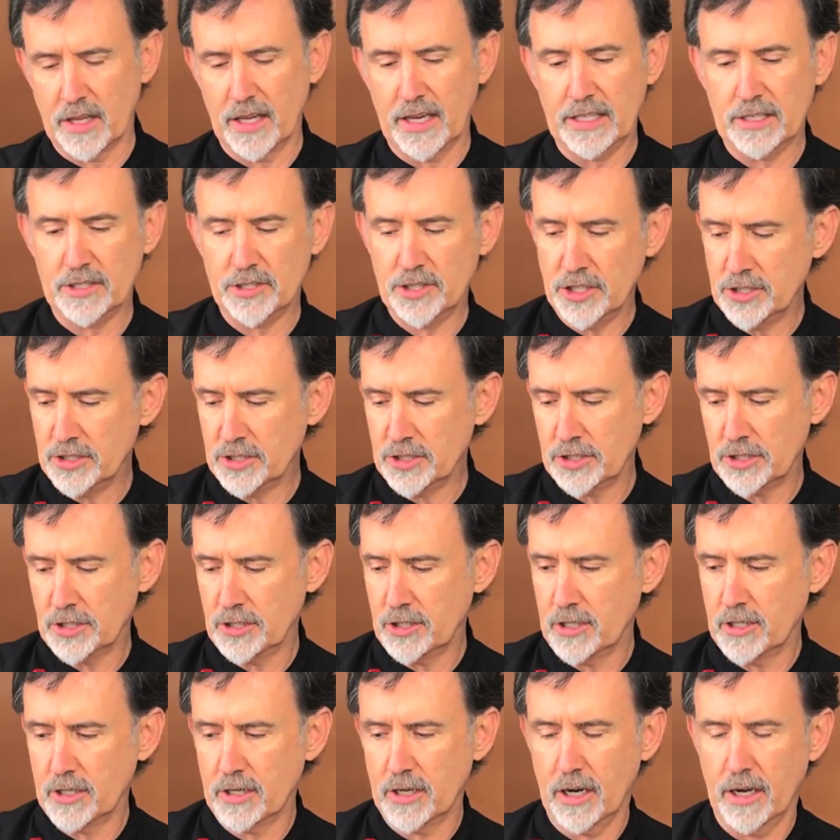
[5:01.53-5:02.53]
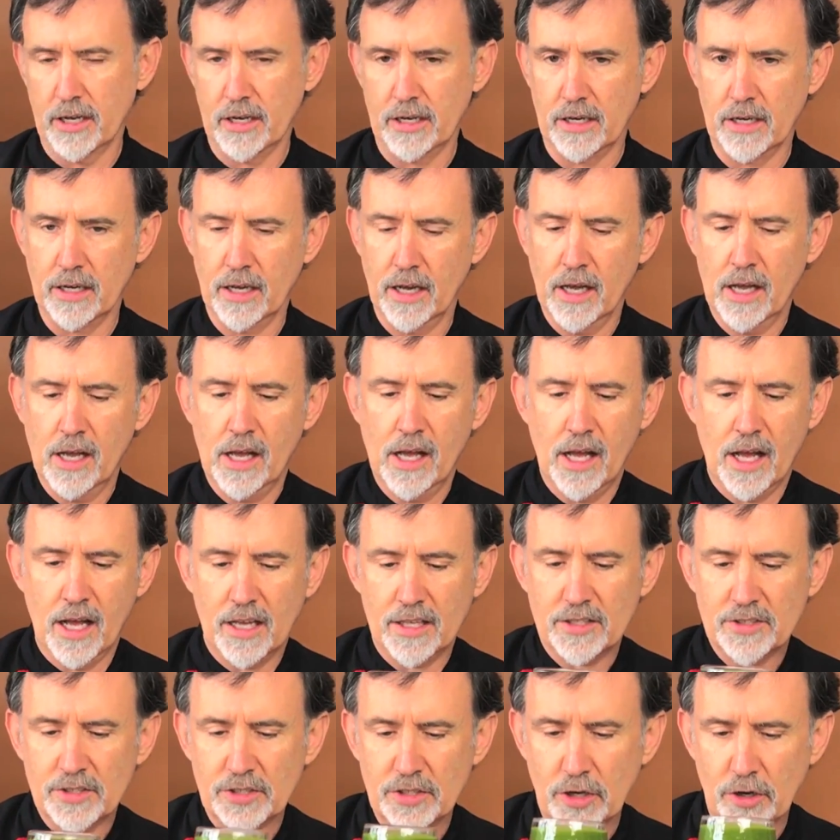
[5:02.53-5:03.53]
like ginger, and
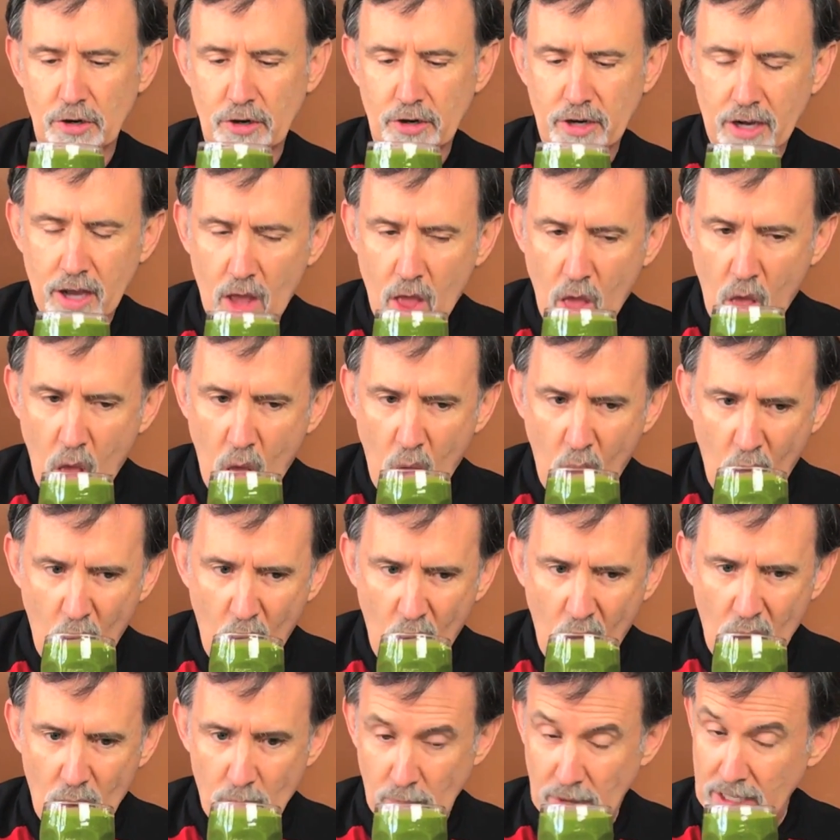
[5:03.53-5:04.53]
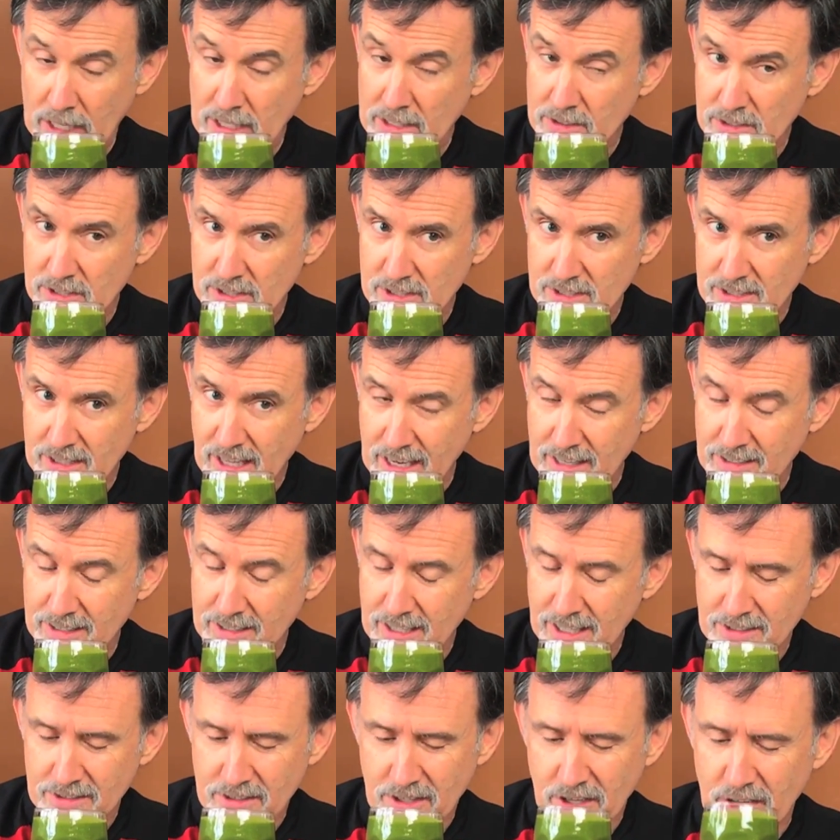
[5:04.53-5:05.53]
so, but it's got to
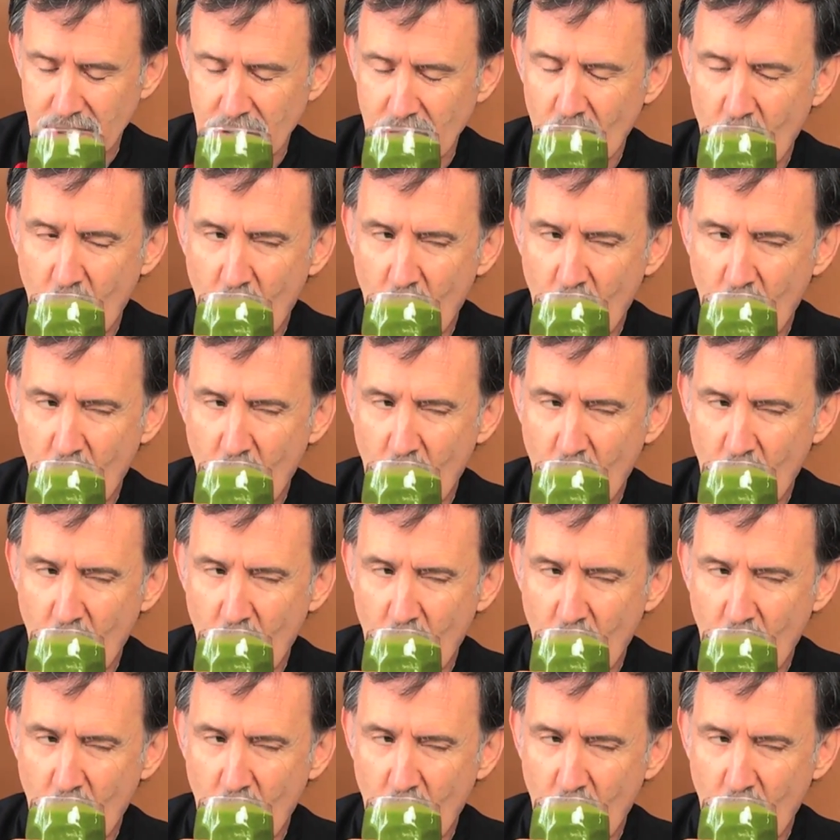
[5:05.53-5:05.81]
taste good.